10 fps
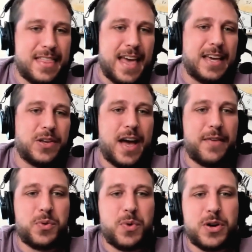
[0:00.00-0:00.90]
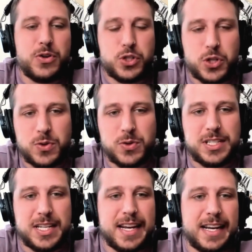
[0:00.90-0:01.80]
Thank you to everyone who
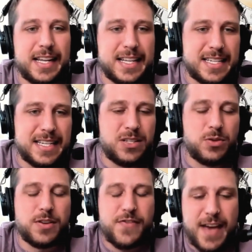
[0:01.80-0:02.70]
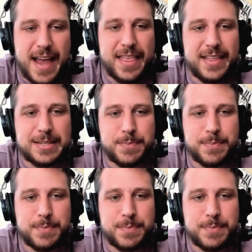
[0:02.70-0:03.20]
tunes in, listens, who's a fan of this